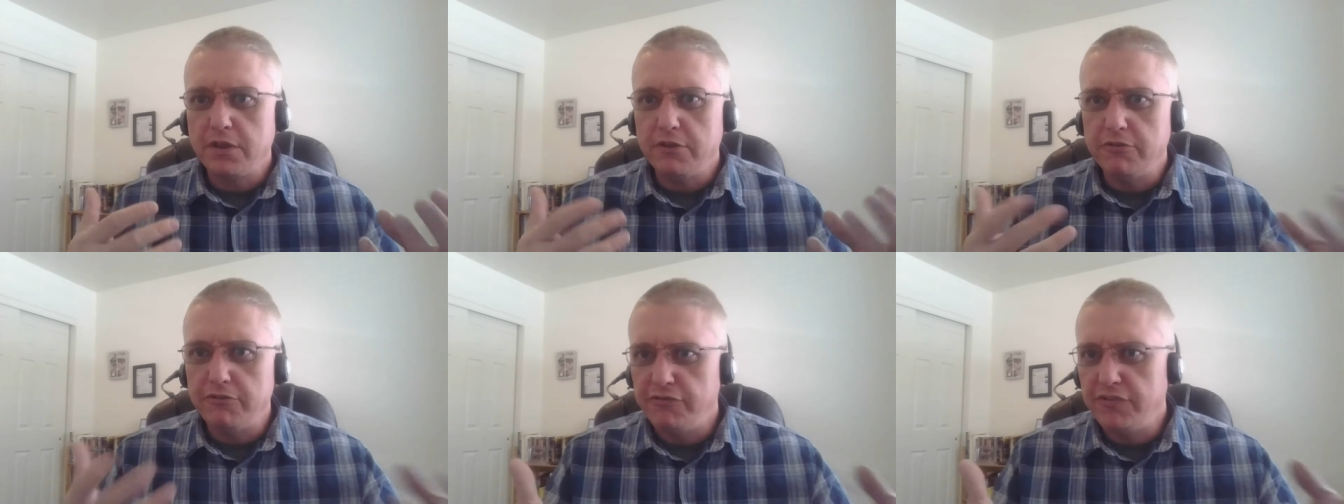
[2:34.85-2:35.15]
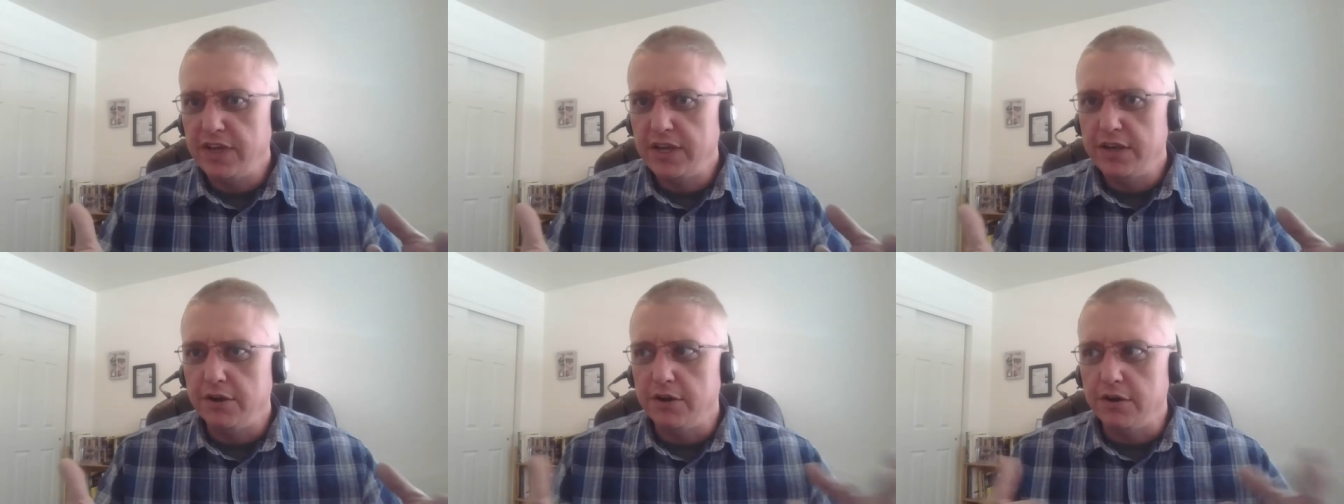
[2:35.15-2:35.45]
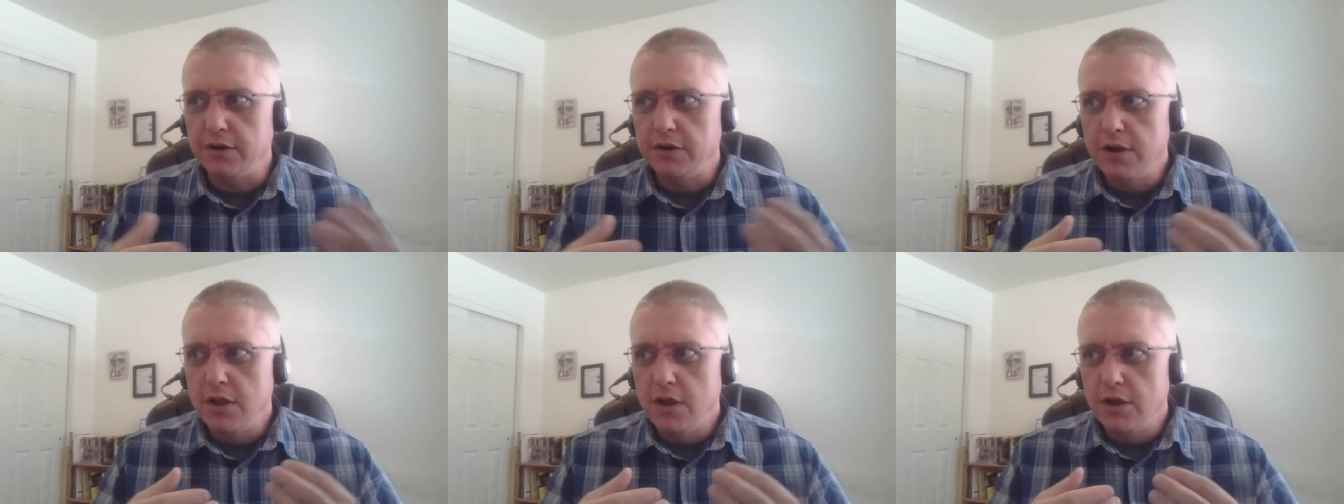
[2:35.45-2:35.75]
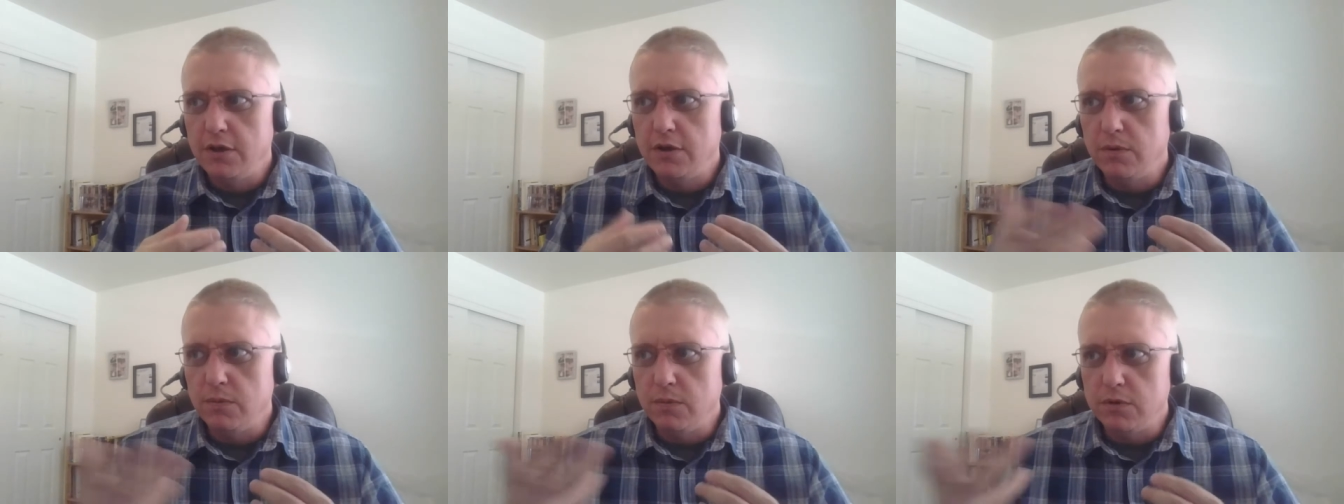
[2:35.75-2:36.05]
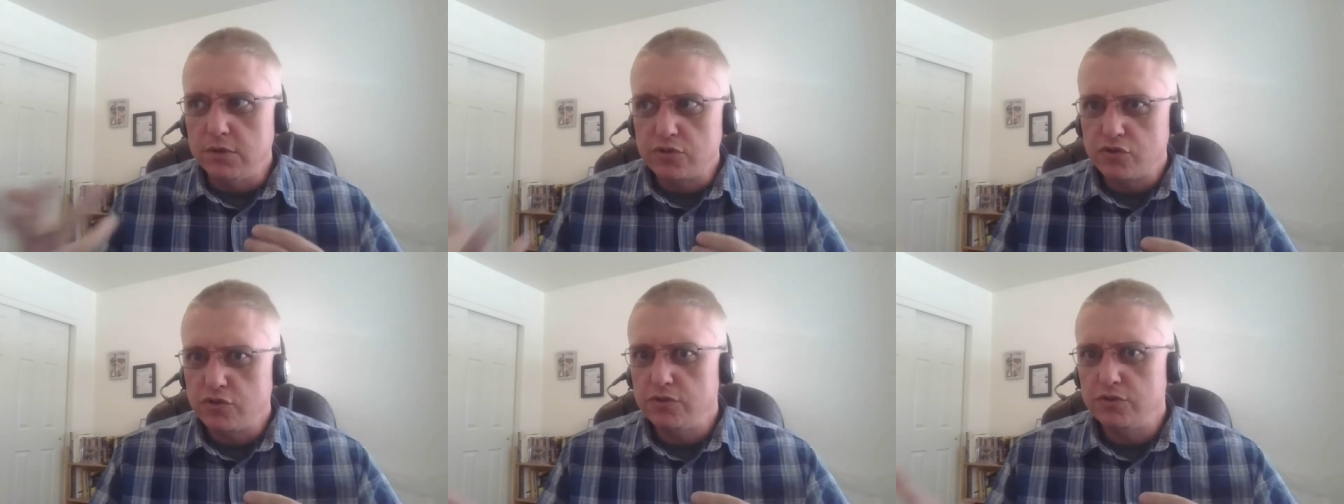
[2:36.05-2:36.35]
figure who
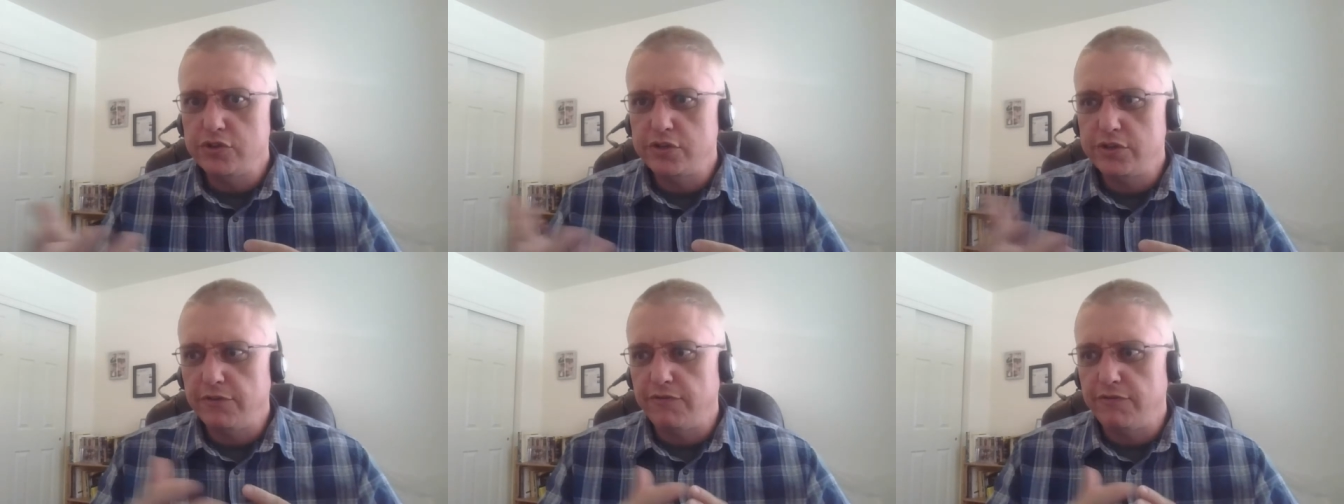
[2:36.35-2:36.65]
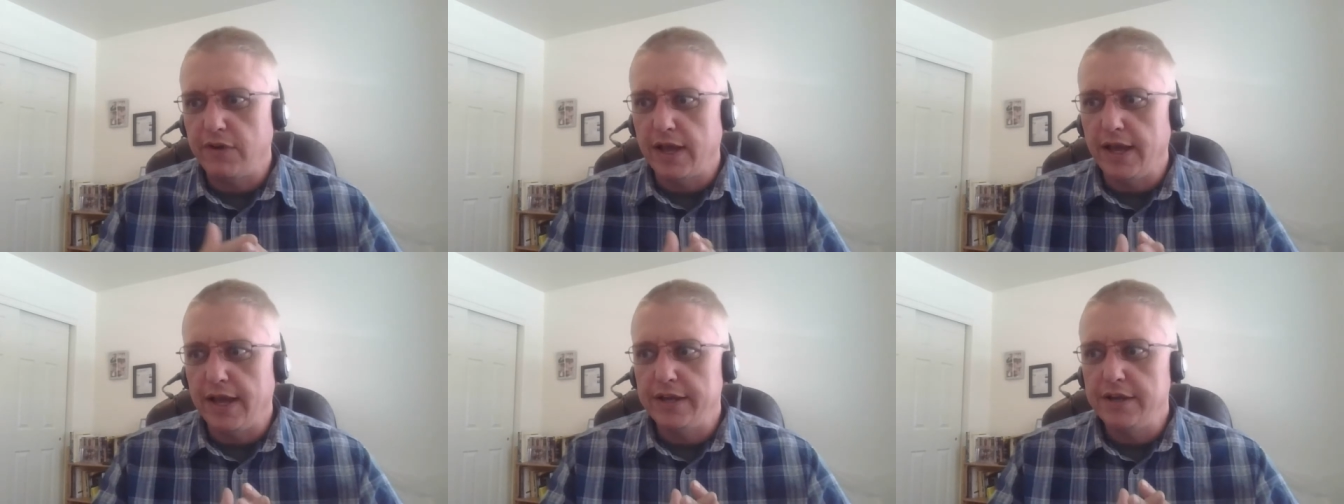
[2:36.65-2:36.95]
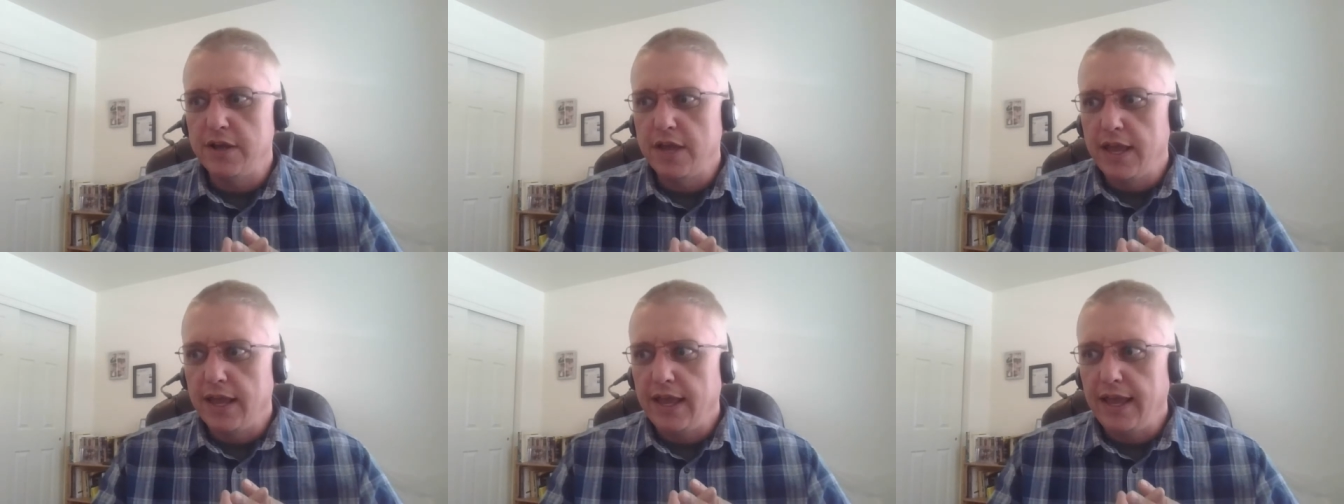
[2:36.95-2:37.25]
was crucified,